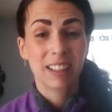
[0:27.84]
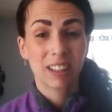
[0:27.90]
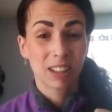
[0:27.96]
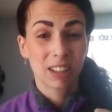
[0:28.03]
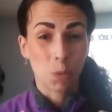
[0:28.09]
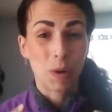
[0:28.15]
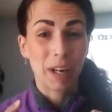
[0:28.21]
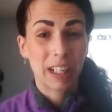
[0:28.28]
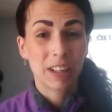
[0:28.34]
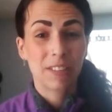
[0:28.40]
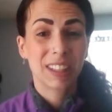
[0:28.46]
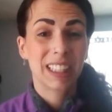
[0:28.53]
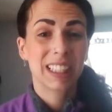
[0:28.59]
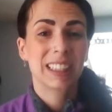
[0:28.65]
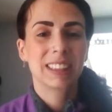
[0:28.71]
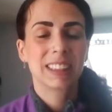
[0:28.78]
the weight of
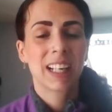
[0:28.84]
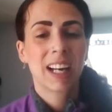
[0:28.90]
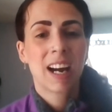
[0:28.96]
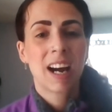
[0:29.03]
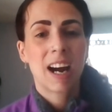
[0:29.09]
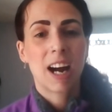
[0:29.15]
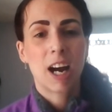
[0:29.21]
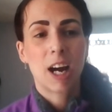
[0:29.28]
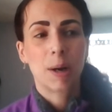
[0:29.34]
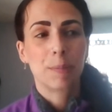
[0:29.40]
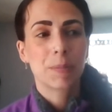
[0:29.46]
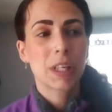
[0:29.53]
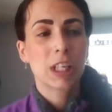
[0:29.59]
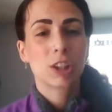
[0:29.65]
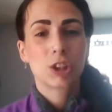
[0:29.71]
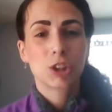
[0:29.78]
it is
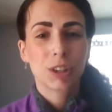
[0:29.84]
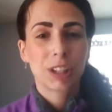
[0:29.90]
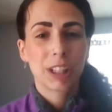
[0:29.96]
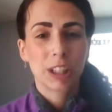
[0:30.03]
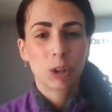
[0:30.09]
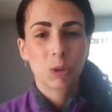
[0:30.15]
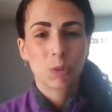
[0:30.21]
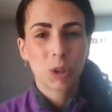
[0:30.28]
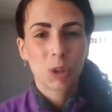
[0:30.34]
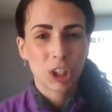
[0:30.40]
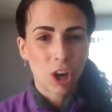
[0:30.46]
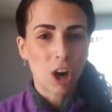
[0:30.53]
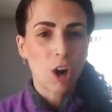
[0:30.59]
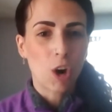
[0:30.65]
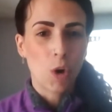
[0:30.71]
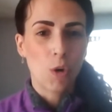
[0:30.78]
so that we're
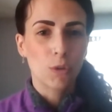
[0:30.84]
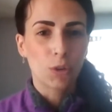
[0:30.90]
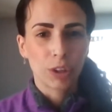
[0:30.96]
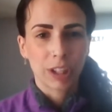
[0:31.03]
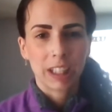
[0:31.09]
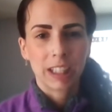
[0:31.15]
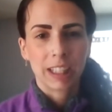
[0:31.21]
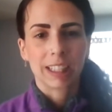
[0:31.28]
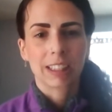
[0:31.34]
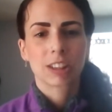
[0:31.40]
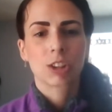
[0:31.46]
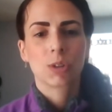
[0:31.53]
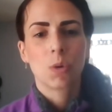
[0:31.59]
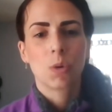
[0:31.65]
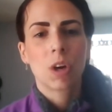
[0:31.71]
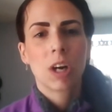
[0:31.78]
not overeating.
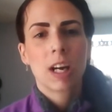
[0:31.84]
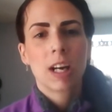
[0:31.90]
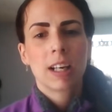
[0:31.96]
So